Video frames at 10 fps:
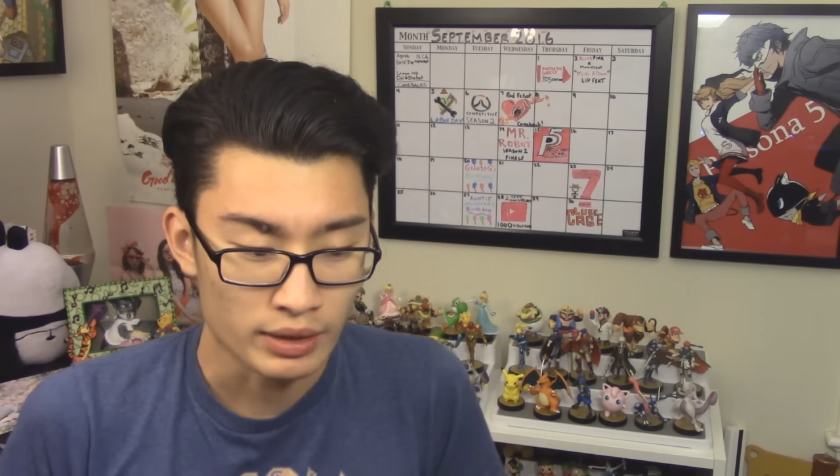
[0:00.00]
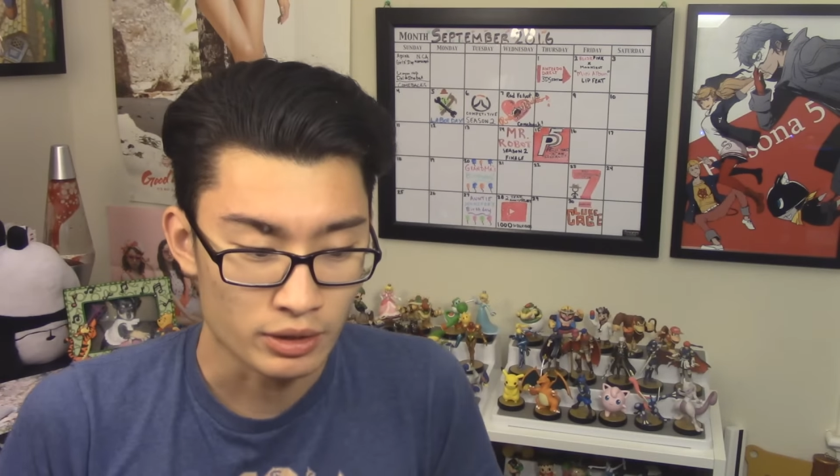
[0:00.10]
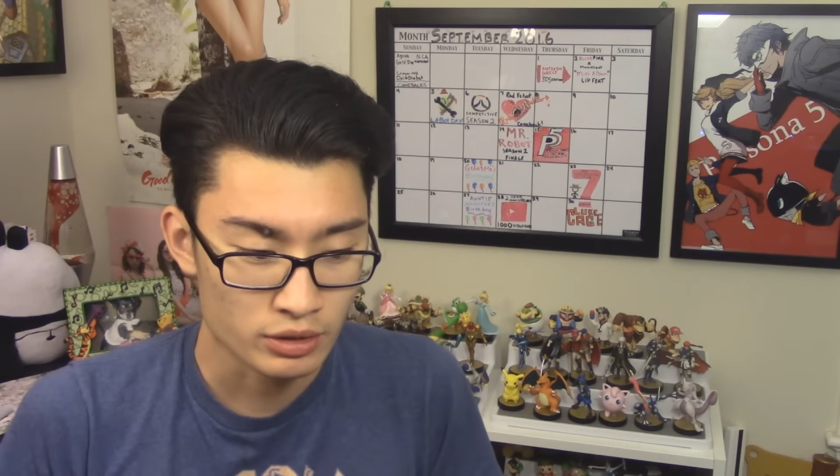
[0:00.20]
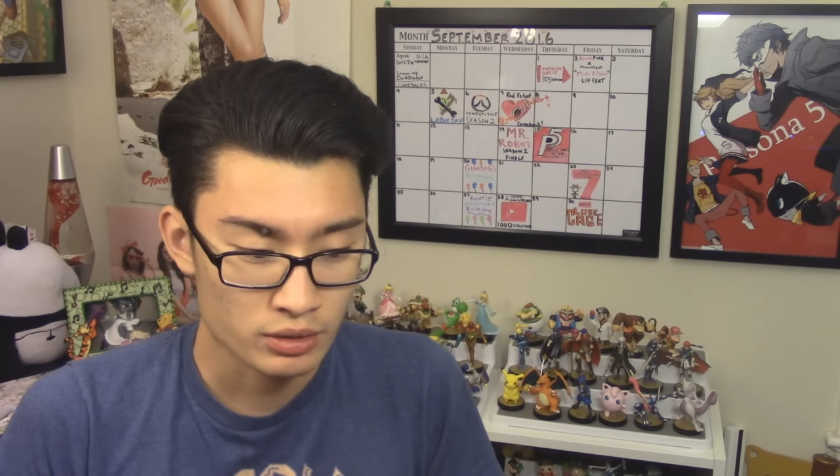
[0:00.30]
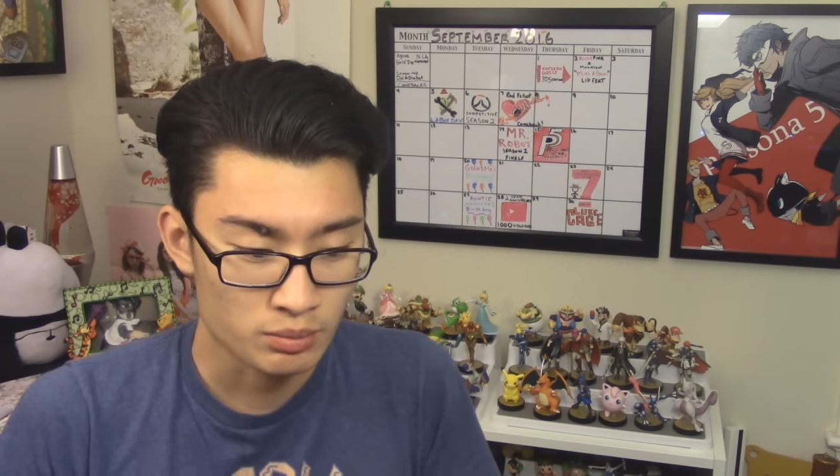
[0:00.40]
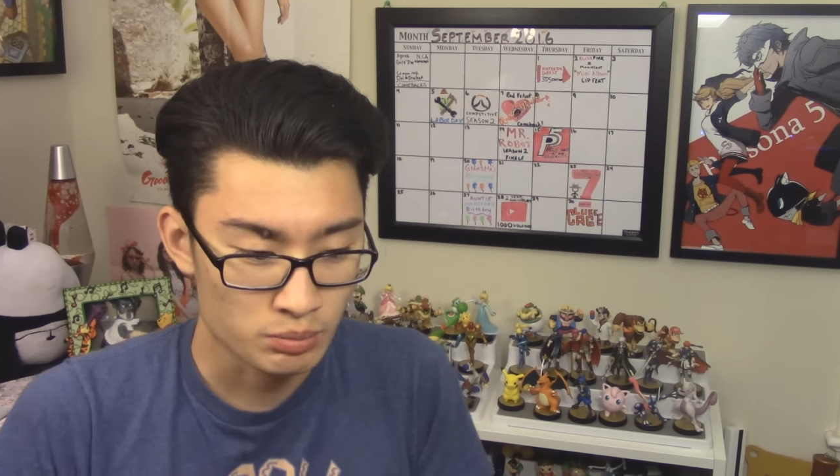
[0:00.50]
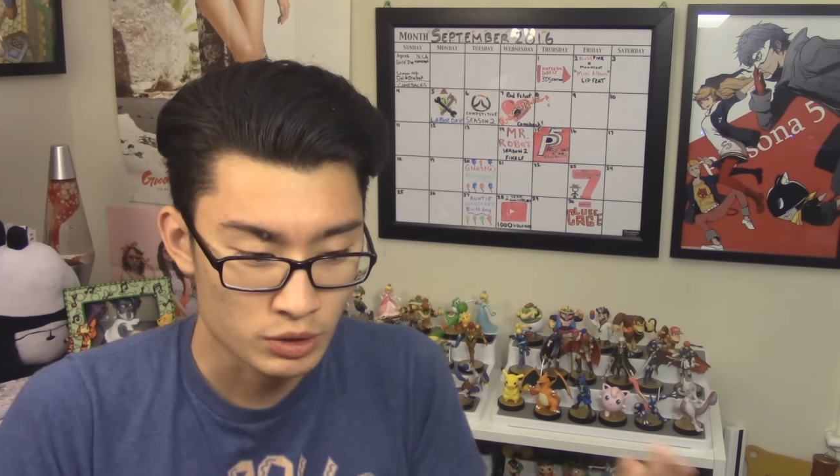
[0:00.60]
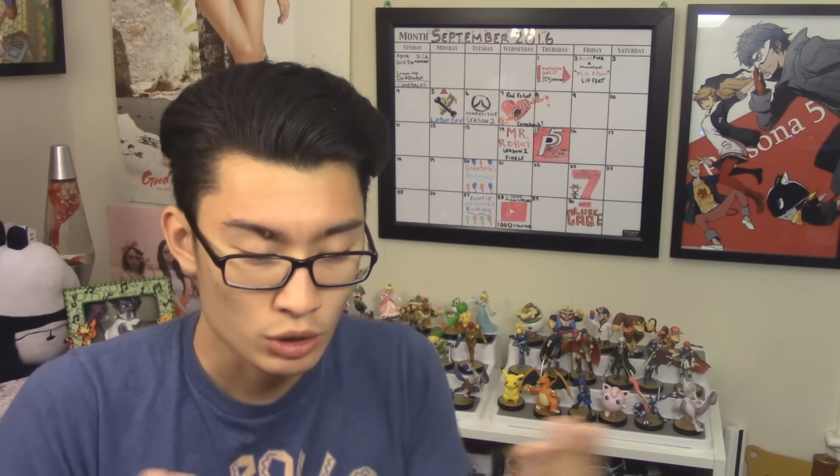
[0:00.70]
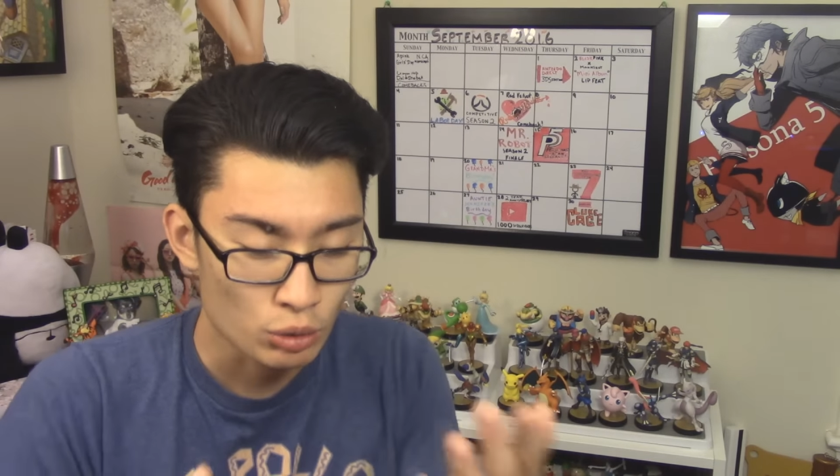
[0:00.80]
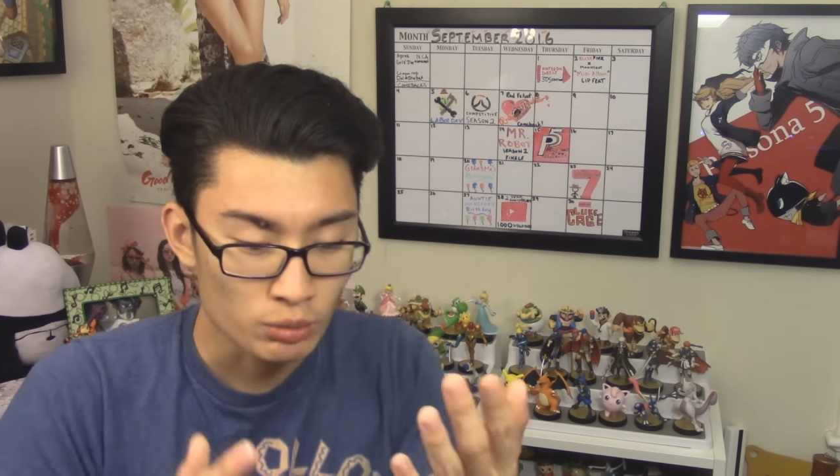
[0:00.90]
there's
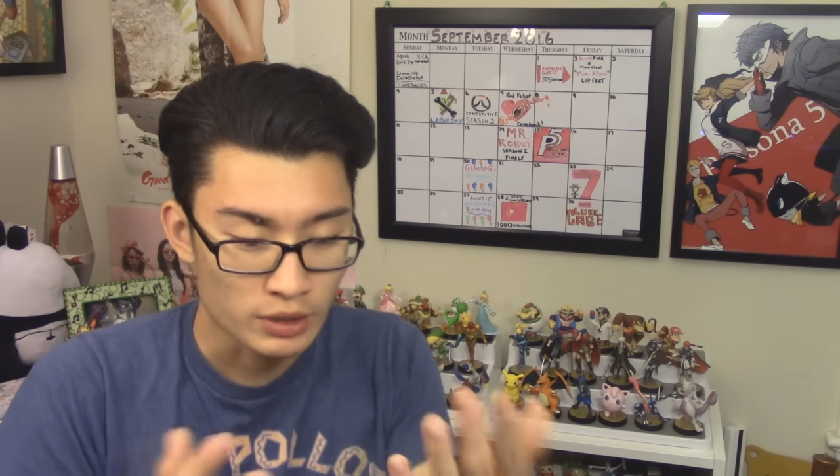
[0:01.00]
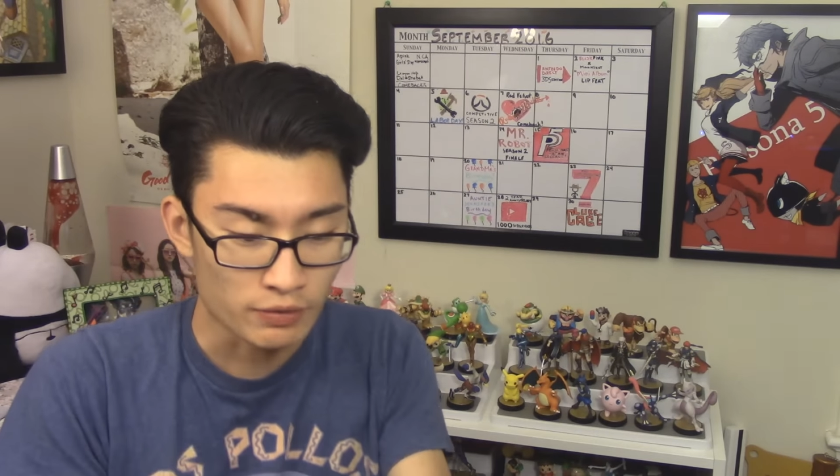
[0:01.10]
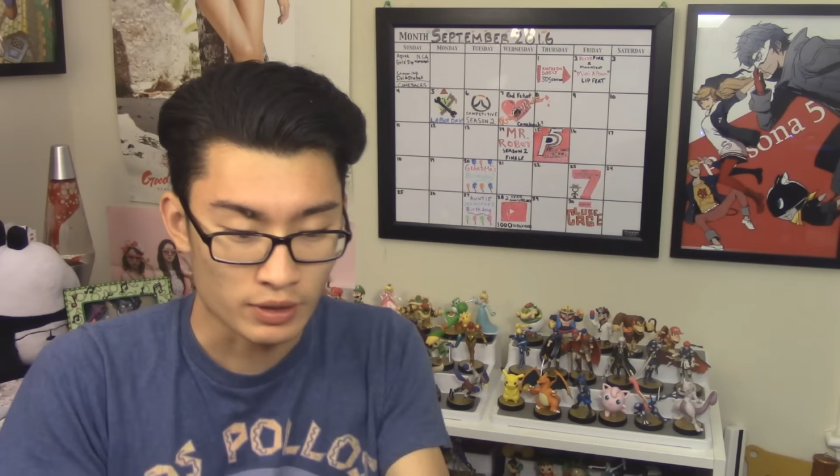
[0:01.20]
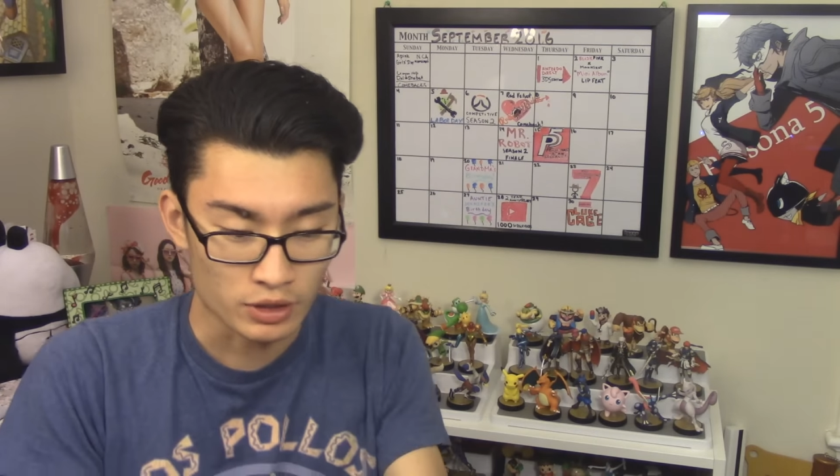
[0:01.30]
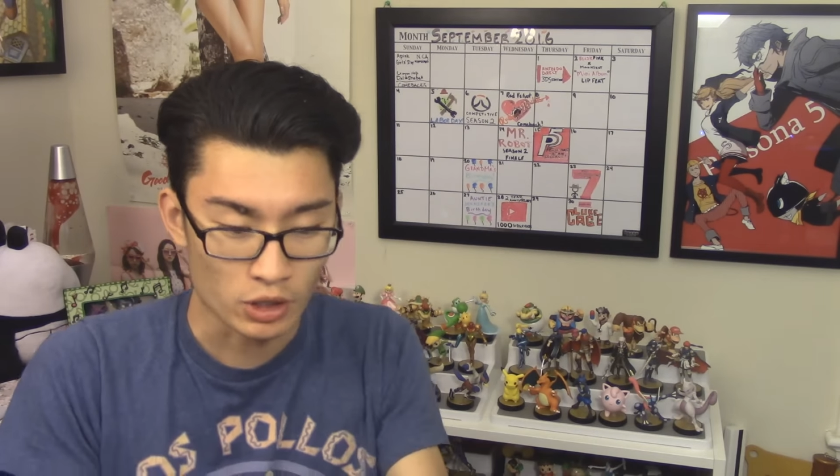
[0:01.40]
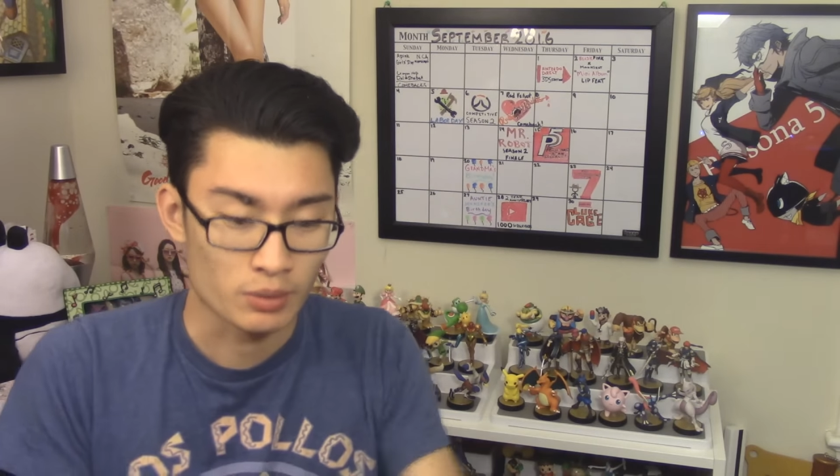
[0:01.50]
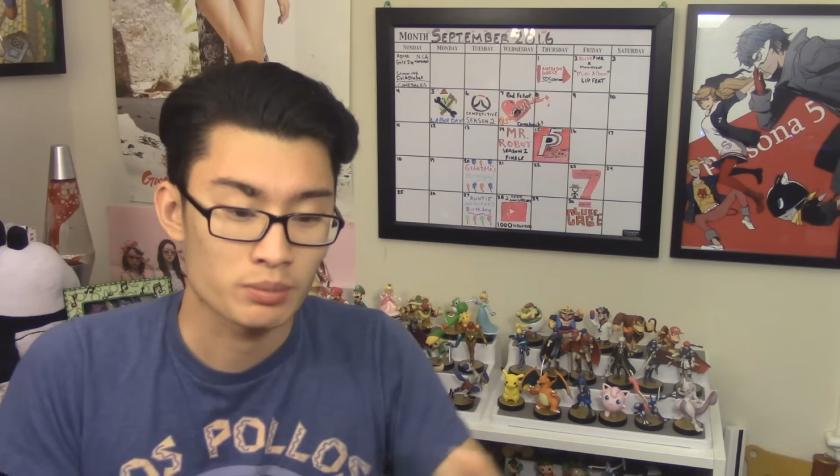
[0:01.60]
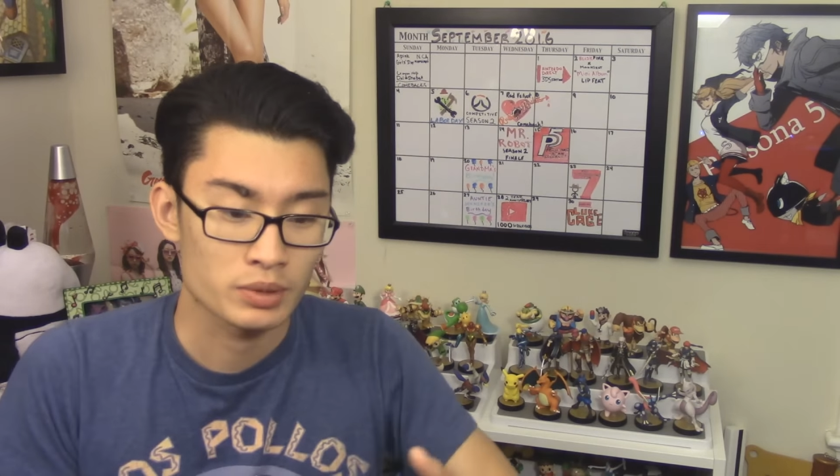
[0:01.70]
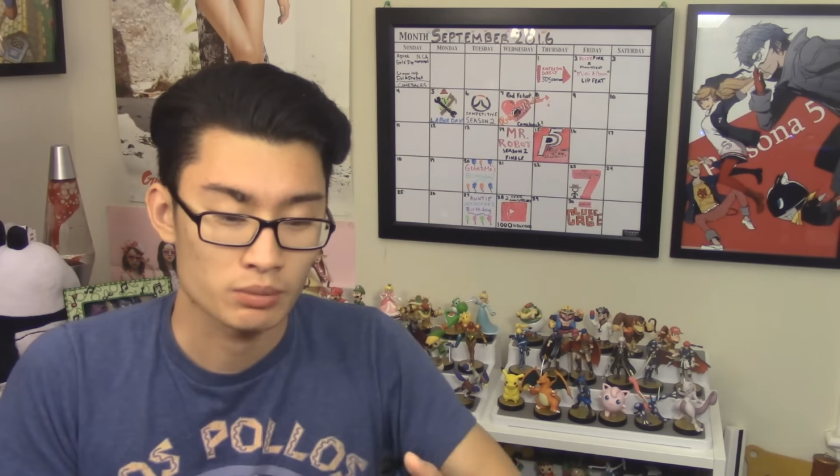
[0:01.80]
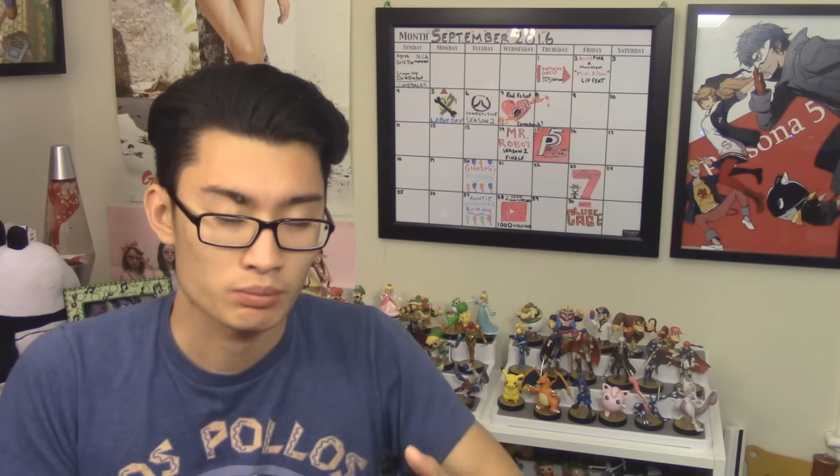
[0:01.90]
two different
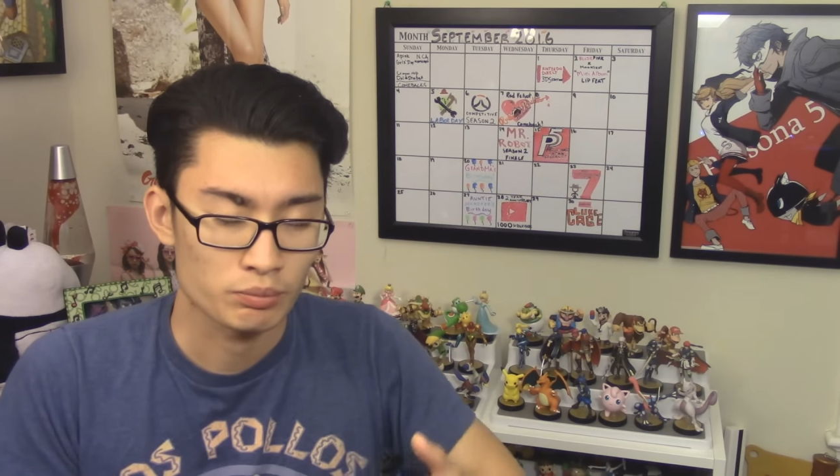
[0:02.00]
terms,